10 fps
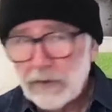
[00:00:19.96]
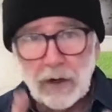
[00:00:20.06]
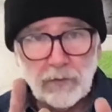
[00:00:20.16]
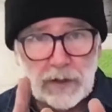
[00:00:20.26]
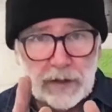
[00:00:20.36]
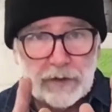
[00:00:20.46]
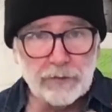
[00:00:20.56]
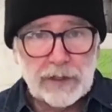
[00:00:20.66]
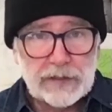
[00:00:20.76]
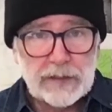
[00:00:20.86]
There are really
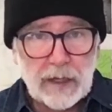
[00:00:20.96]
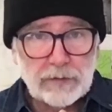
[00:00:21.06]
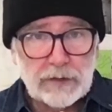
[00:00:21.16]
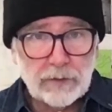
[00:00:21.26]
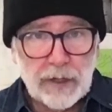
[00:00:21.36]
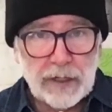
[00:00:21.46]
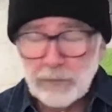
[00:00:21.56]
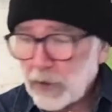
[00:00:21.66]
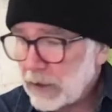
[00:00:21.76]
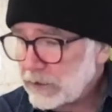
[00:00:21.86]
three steps to any
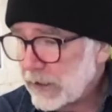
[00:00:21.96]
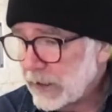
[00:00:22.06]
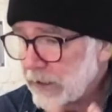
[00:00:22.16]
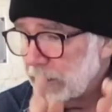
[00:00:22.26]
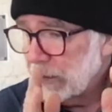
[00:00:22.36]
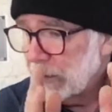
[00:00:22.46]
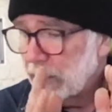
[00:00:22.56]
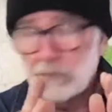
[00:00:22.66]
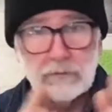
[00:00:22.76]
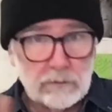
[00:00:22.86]
project,
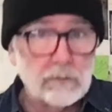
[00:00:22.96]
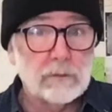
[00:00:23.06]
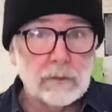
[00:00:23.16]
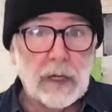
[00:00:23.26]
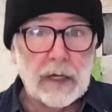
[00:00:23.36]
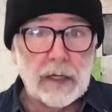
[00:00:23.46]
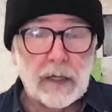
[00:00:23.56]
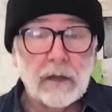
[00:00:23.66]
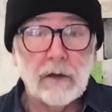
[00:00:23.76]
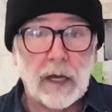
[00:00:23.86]

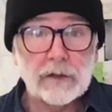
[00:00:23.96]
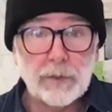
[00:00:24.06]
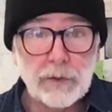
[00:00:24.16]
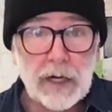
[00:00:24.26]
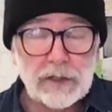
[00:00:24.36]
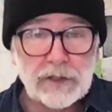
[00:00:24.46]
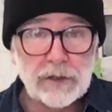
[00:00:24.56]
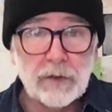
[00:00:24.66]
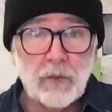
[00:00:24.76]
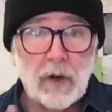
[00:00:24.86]
any
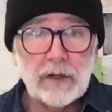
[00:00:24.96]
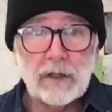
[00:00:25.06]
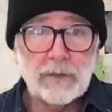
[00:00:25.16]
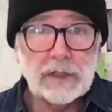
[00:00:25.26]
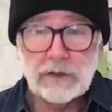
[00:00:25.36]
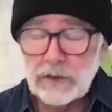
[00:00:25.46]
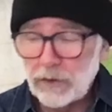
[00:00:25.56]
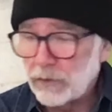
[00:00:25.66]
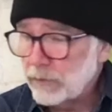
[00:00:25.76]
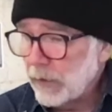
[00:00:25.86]
exploration. One of them is
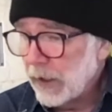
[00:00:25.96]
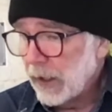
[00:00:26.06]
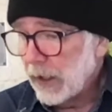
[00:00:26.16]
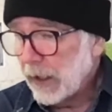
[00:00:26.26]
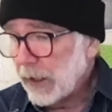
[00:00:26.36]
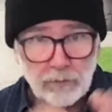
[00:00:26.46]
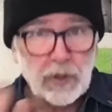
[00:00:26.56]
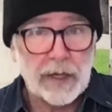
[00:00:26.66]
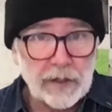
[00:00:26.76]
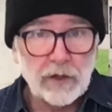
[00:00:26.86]
to
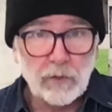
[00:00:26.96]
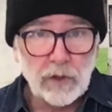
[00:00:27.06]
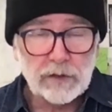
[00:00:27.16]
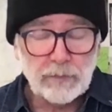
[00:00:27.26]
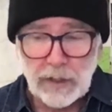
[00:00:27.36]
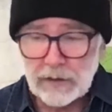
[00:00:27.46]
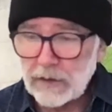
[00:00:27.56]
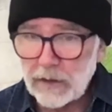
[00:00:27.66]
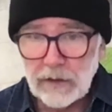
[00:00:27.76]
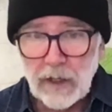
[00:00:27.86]
plan your workspace,
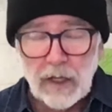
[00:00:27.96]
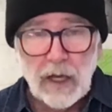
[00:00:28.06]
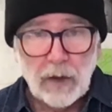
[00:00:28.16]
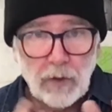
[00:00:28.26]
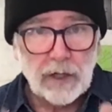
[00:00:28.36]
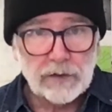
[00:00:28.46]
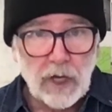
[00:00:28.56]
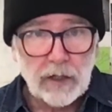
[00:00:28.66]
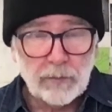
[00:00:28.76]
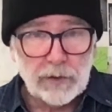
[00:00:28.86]
and I want to
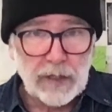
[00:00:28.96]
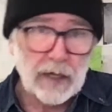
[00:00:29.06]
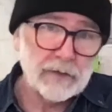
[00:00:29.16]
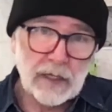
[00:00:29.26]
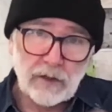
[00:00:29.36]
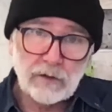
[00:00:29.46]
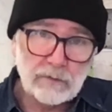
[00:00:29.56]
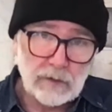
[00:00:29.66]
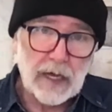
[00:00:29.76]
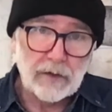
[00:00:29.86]
talk about that. And then you
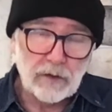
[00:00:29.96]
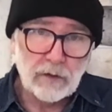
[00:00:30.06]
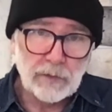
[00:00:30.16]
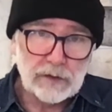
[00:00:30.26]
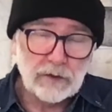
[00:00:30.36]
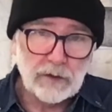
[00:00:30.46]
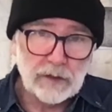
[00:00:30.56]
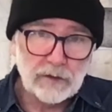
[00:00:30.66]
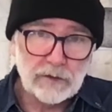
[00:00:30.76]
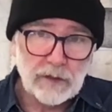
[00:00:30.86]
gather your
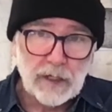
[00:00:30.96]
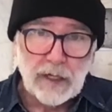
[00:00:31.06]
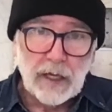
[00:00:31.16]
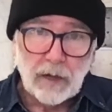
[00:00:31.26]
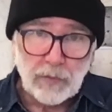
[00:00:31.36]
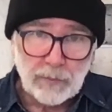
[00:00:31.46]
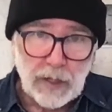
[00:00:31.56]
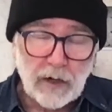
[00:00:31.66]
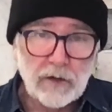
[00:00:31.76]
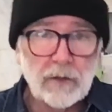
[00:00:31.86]
materials and
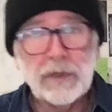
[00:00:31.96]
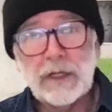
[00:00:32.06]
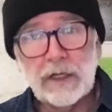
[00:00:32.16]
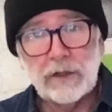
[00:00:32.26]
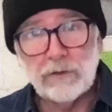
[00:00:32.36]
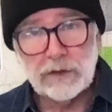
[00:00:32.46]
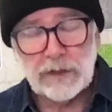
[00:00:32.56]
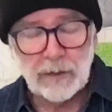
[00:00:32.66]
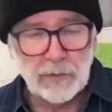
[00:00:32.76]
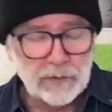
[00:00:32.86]
prepare them, and then you
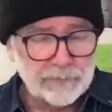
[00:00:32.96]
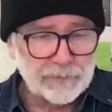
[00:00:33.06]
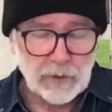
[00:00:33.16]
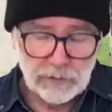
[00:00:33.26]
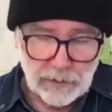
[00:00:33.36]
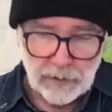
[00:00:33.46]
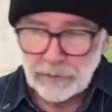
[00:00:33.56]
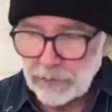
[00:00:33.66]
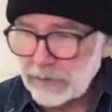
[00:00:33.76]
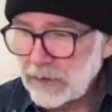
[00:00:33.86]
assemble. Those are the
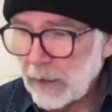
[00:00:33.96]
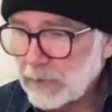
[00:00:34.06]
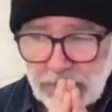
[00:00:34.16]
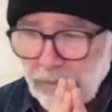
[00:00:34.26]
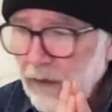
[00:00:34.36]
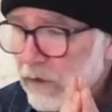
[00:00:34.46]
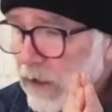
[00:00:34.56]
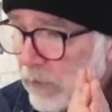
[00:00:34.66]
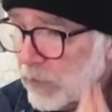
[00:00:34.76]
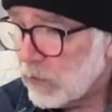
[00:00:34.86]
three steps.
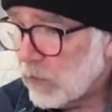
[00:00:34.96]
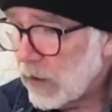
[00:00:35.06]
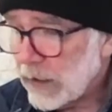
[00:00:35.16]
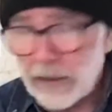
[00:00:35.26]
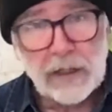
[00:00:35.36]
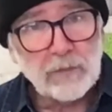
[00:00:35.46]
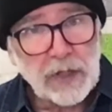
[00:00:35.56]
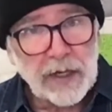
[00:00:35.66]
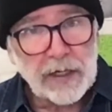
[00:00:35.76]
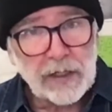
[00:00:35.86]
Number one in
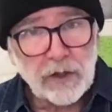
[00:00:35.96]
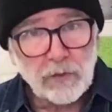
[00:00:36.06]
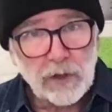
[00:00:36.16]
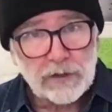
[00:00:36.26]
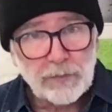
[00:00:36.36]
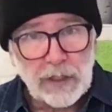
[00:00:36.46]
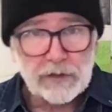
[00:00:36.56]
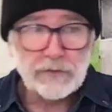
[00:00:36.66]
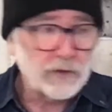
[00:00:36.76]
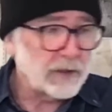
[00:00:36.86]
planning your
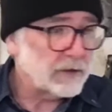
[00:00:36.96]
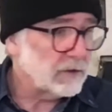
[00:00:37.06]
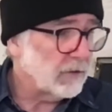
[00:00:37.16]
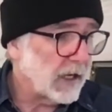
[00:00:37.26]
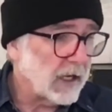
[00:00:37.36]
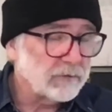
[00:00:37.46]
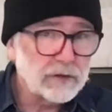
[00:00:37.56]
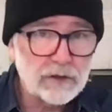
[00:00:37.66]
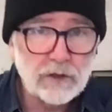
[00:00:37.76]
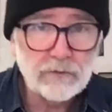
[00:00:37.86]
workspace for these
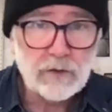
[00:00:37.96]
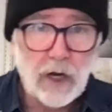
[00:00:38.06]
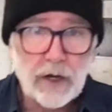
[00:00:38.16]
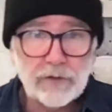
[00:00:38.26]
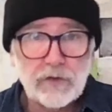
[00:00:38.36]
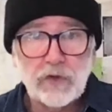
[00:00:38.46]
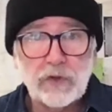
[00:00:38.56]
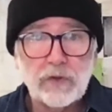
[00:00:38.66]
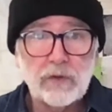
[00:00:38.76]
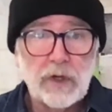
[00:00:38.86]
crafts is you've got
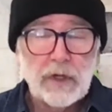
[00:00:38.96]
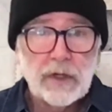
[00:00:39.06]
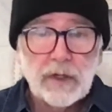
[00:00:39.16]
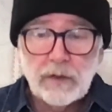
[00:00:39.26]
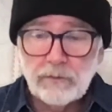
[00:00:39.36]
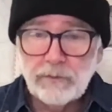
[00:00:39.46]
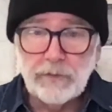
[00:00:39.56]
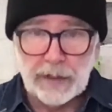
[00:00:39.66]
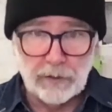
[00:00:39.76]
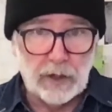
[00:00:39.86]
to
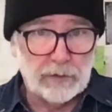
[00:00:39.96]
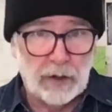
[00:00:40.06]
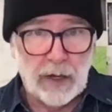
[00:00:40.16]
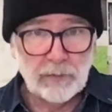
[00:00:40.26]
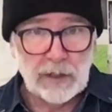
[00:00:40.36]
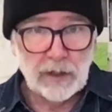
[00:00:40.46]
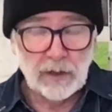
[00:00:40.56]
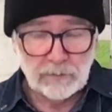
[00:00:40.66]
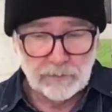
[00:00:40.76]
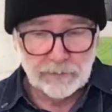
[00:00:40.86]
figure out, now I'm
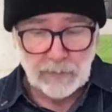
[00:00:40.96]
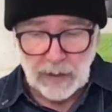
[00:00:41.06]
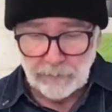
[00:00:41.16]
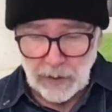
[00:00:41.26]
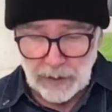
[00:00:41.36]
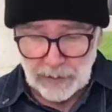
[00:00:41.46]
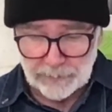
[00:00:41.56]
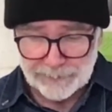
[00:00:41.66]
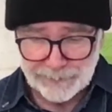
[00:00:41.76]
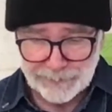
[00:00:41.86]
here, I've got a